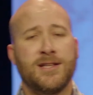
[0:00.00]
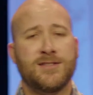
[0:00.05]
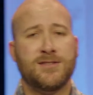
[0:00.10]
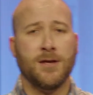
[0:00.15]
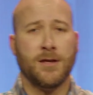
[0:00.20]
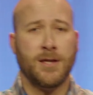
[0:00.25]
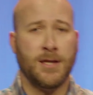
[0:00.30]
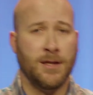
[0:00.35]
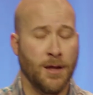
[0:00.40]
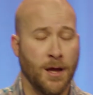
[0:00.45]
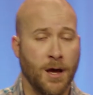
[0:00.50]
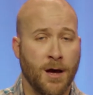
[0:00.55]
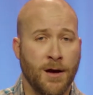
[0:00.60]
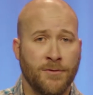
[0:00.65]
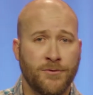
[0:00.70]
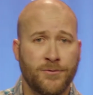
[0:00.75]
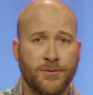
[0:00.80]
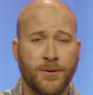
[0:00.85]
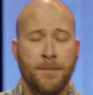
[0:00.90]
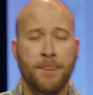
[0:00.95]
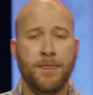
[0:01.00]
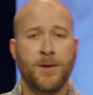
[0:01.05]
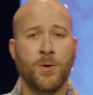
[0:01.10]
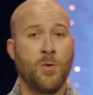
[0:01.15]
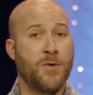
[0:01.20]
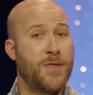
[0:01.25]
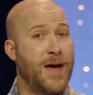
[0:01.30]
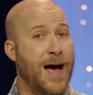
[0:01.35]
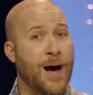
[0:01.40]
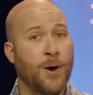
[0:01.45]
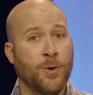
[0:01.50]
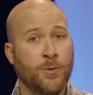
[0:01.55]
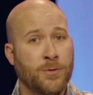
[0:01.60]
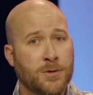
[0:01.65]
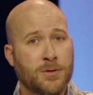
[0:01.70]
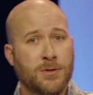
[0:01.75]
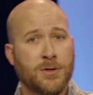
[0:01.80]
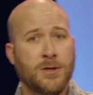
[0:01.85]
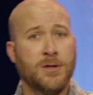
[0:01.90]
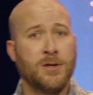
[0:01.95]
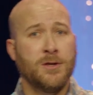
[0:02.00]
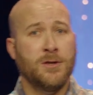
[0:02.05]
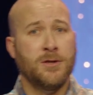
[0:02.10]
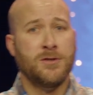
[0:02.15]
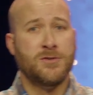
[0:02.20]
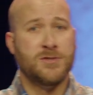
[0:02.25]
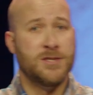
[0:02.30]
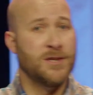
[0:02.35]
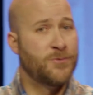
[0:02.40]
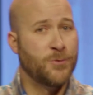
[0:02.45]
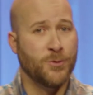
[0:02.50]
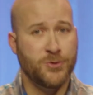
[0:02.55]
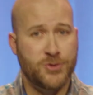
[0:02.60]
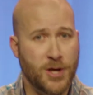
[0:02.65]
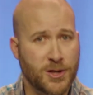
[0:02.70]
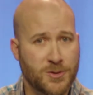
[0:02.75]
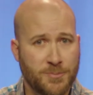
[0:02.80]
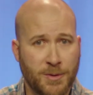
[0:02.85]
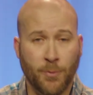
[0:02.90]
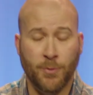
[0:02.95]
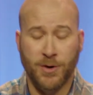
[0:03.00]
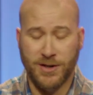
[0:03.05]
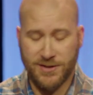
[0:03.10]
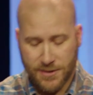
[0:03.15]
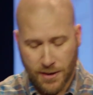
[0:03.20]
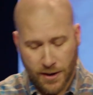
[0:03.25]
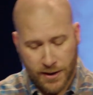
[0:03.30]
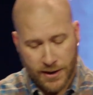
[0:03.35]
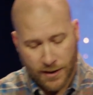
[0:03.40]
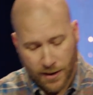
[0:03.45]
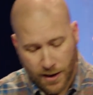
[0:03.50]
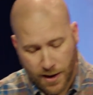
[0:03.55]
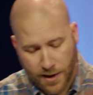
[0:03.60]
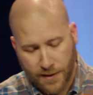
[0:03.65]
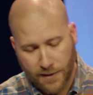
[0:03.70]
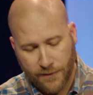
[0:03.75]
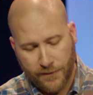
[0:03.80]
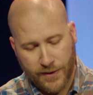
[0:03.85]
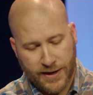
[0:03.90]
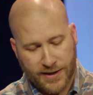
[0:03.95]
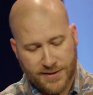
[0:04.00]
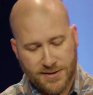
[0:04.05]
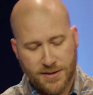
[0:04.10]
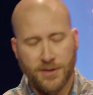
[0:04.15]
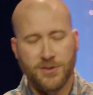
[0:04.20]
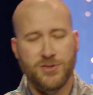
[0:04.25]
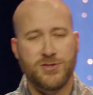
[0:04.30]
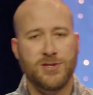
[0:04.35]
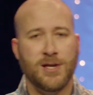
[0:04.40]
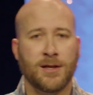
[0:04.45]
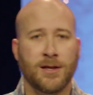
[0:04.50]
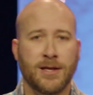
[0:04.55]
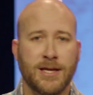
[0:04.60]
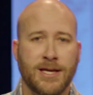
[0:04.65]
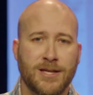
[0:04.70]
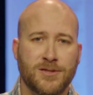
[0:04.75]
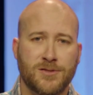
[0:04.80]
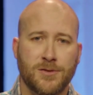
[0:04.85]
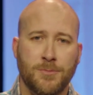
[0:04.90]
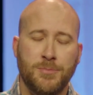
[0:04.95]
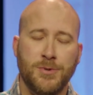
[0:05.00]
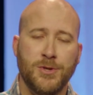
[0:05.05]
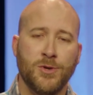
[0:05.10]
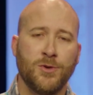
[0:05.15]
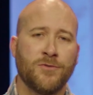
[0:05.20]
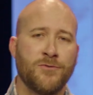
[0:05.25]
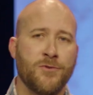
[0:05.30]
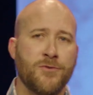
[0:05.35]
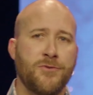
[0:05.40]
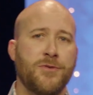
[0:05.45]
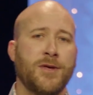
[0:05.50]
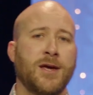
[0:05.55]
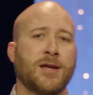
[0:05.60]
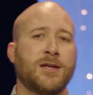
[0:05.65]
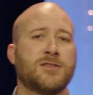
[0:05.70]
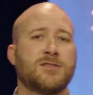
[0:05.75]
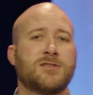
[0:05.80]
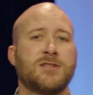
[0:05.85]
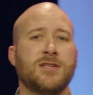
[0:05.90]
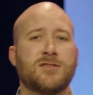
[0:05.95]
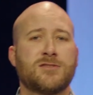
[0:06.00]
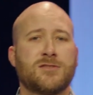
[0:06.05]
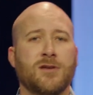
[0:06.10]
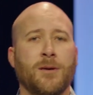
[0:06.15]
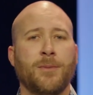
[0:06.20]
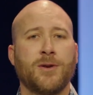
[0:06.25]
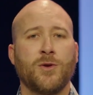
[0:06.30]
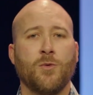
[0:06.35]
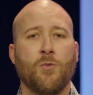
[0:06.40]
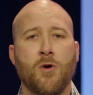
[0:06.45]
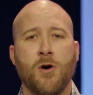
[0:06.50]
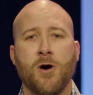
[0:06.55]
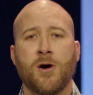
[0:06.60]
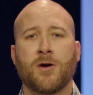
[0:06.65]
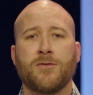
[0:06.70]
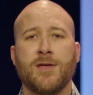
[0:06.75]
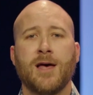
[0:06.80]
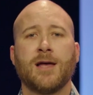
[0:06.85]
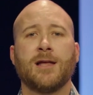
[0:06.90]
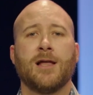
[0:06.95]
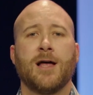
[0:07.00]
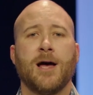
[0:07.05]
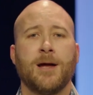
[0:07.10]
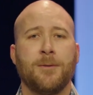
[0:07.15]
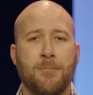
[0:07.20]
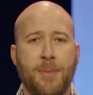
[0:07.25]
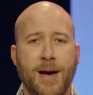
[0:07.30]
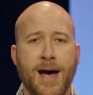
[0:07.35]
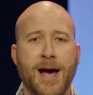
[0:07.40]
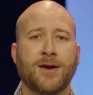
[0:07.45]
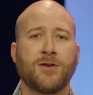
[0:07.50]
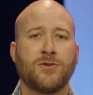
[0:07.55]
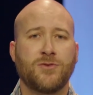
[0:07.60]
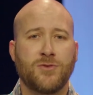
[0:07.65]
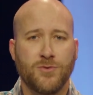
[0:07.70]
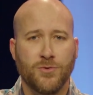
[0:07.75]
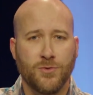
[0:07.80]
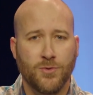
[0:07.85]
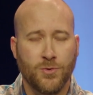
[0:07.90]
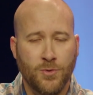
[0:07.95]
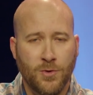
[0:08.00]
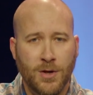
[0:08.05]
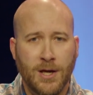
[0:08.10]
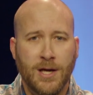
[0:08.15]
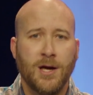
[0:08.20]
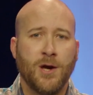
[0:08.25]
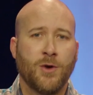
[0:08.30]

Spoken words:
it's done in love, without sinful judgment, when it's done in love and it's done gently, it is a beautiful thing to see somebody walk that line back to